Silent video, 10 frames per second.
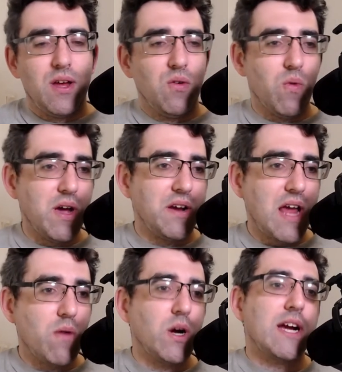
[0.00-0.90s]
wired
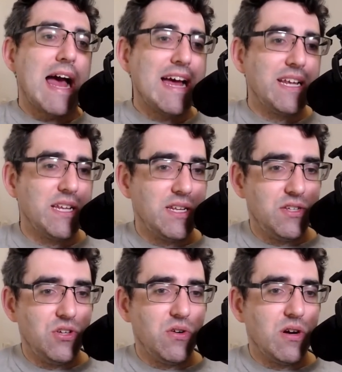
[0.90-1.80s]
network and
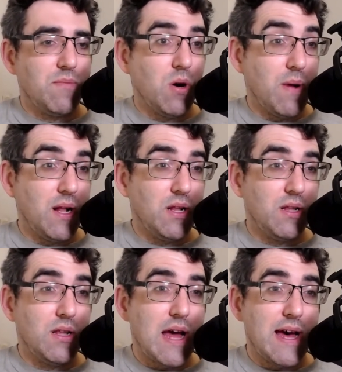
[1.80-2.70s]
your
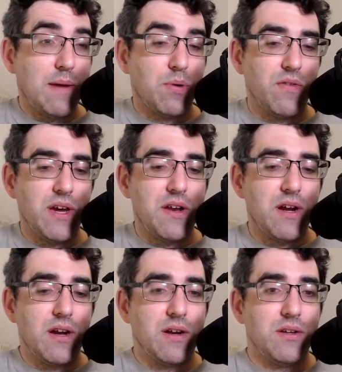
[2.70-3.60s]
mobile provider,